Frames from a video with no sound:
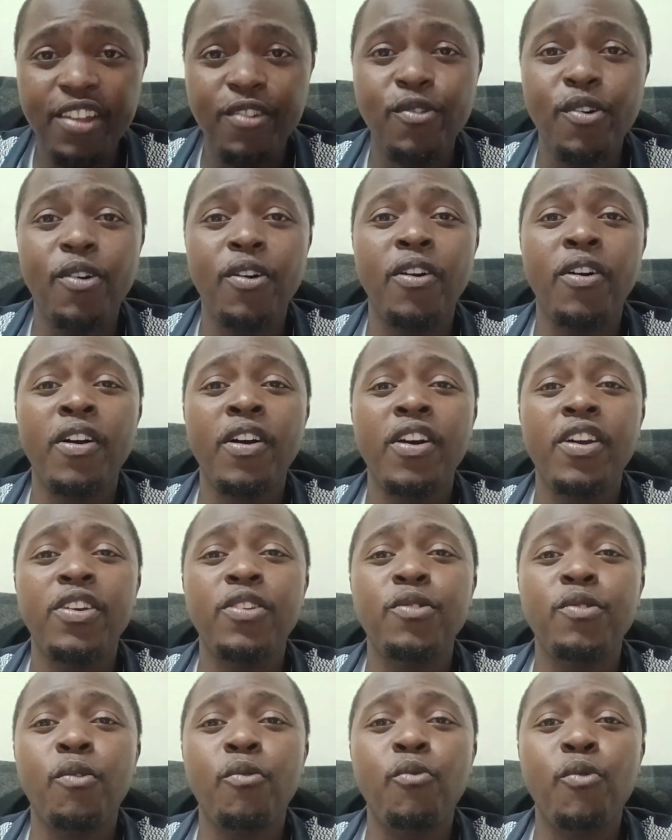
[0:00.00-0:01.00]
your
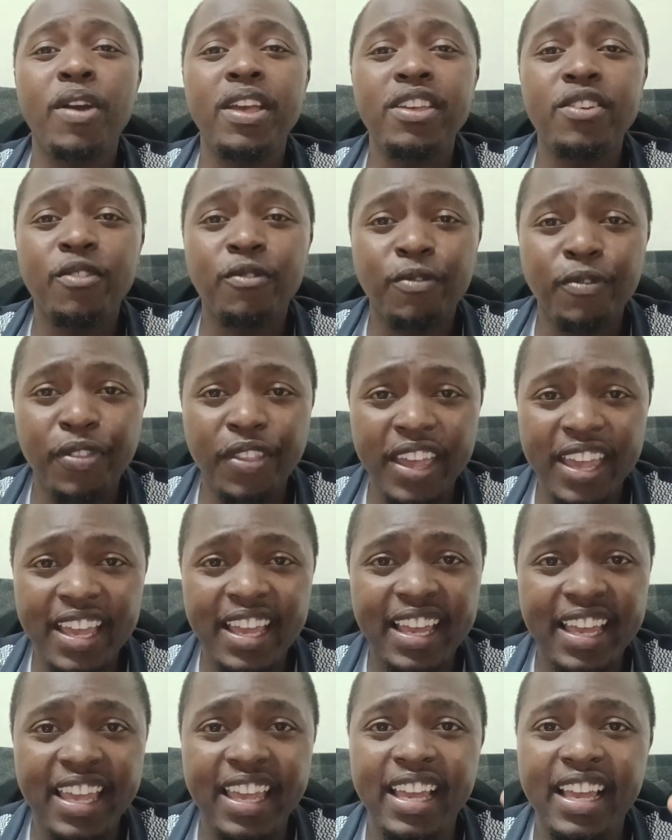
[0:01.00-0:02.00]
way of
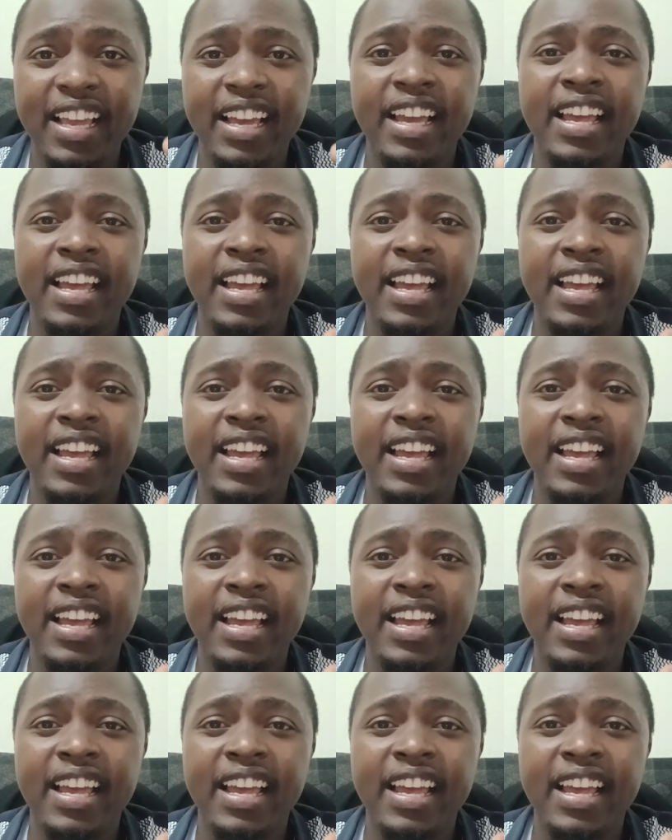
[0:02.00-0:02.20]
thinking